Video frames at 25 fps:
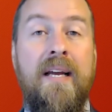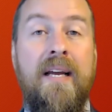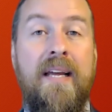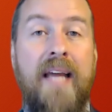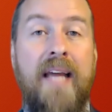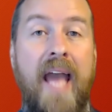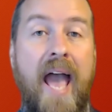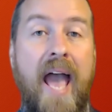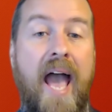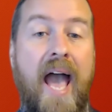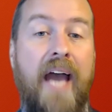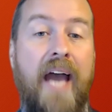
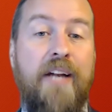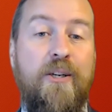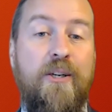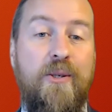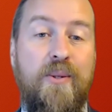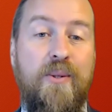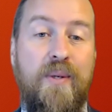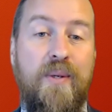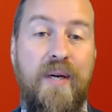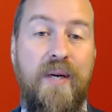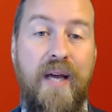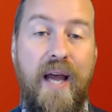Can
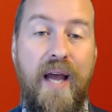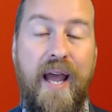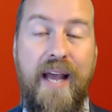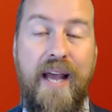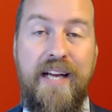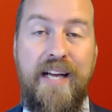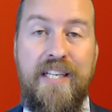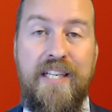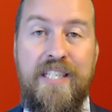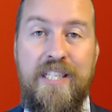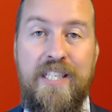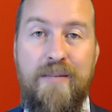you
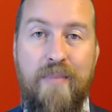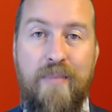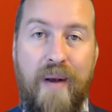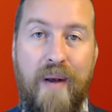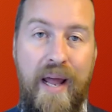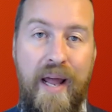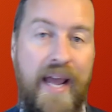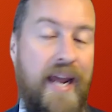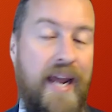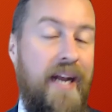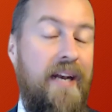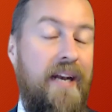
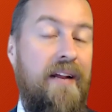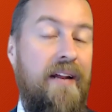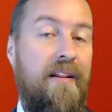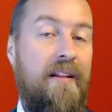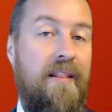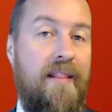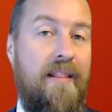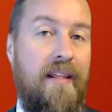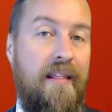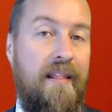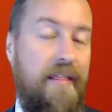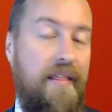explain
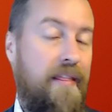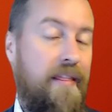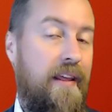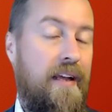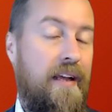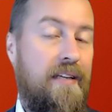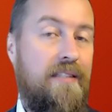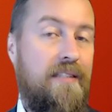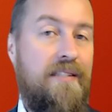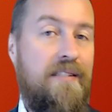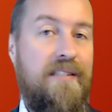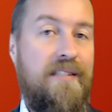the
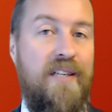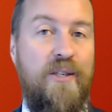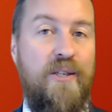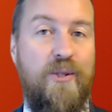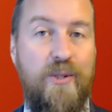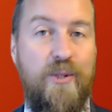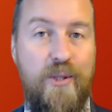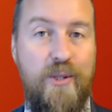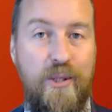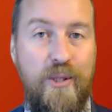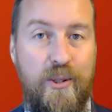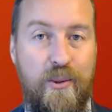things that
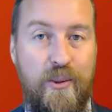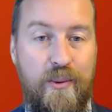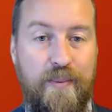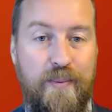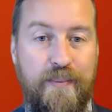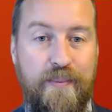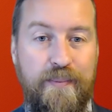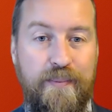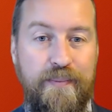you do?